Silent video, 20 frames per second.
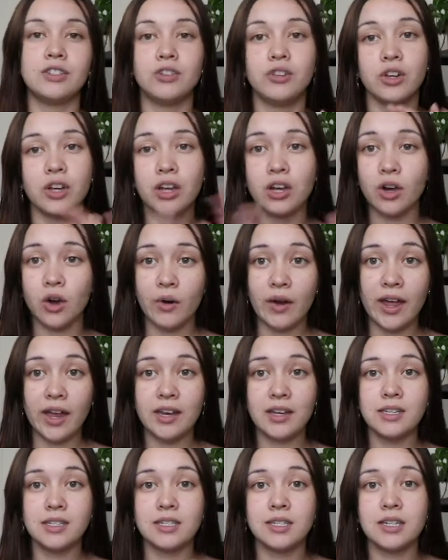So you can go
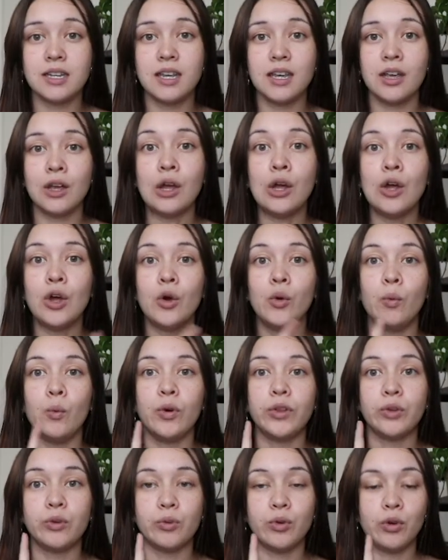ahead and see
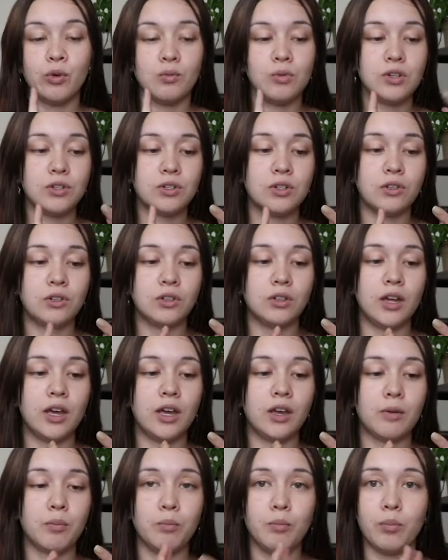what the room used to look
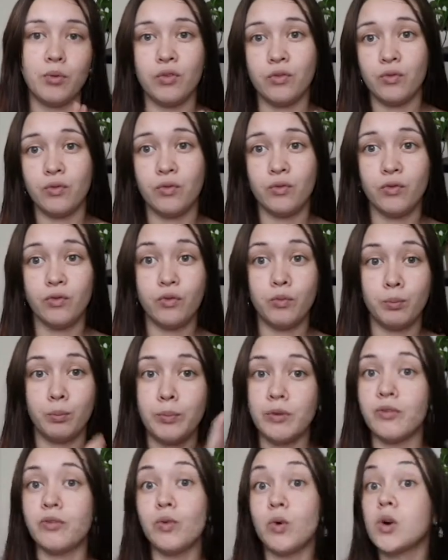like
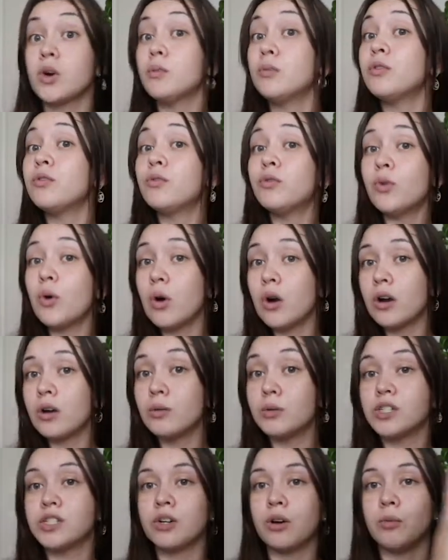
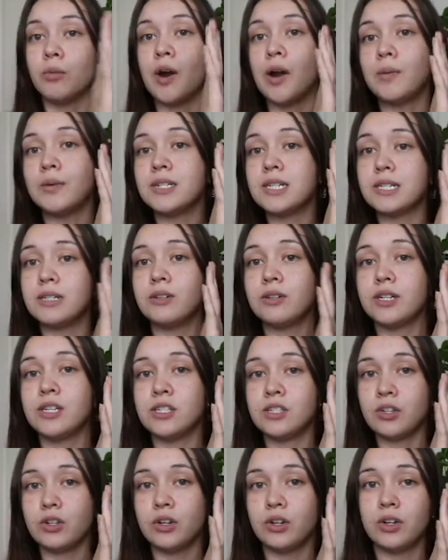before, which I'll probably still
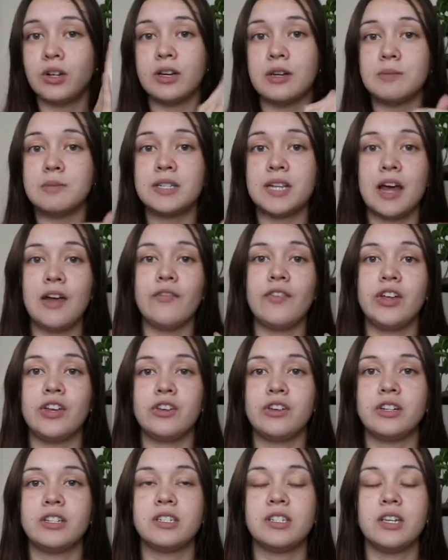insert clips, and then
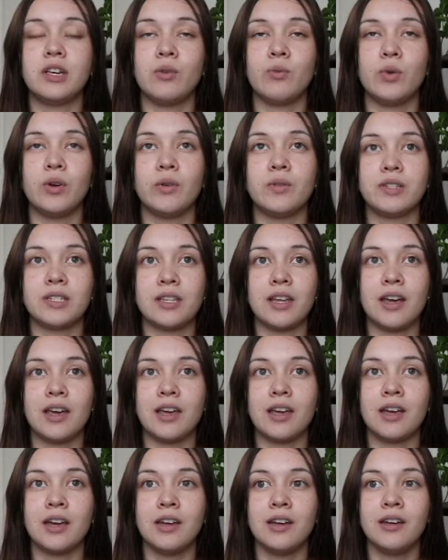you can see what it was
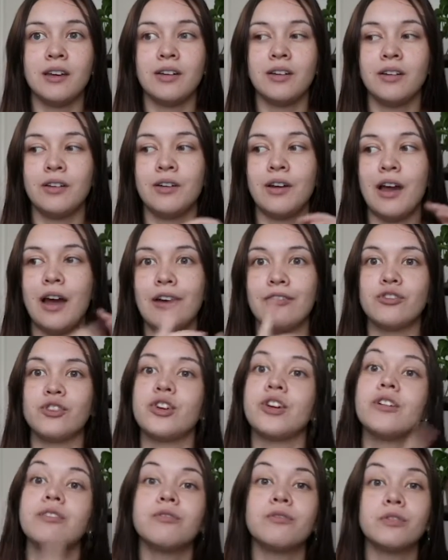like after
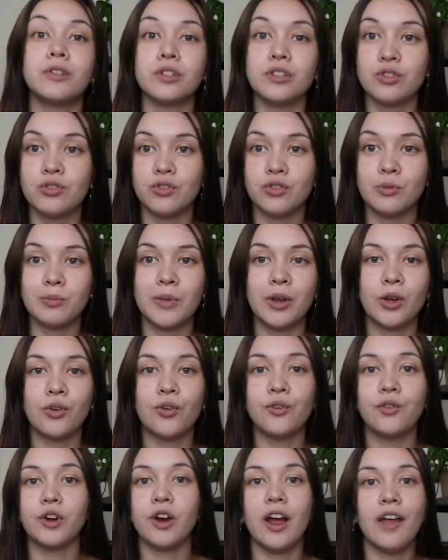our first room
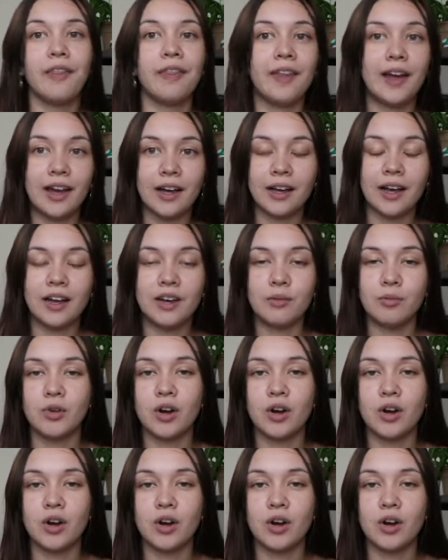makeover and that kind of